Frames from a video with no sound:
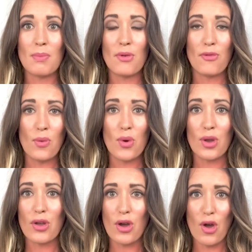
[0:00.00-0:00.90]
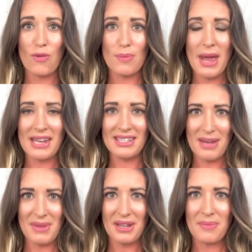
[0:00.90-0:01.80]
before the COVID
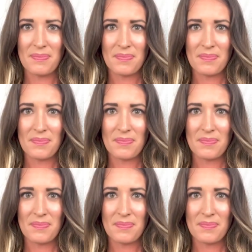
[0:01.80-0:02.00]
pandemic.